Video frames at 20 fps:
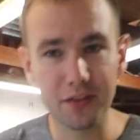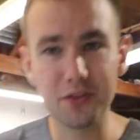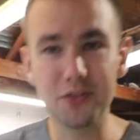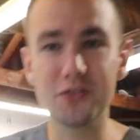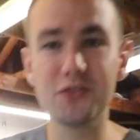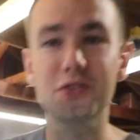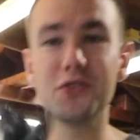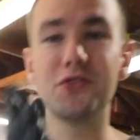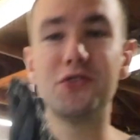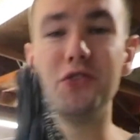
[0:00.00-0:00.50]

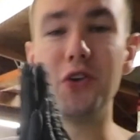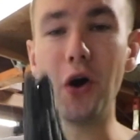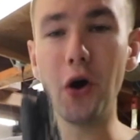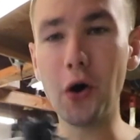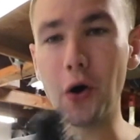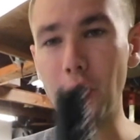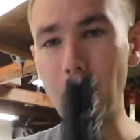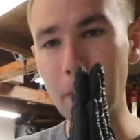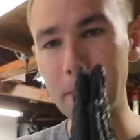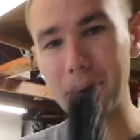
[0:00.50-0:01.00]
There's
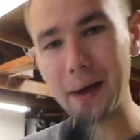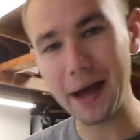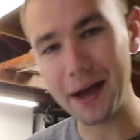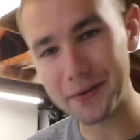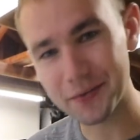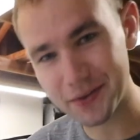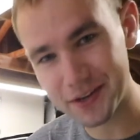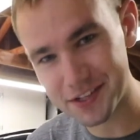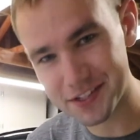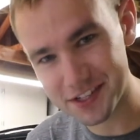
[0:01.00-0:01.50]
no
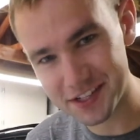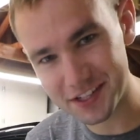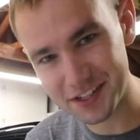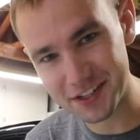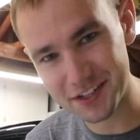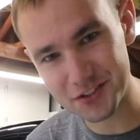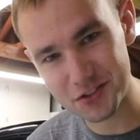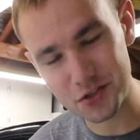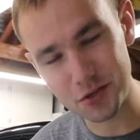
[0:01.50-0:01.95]
bad reason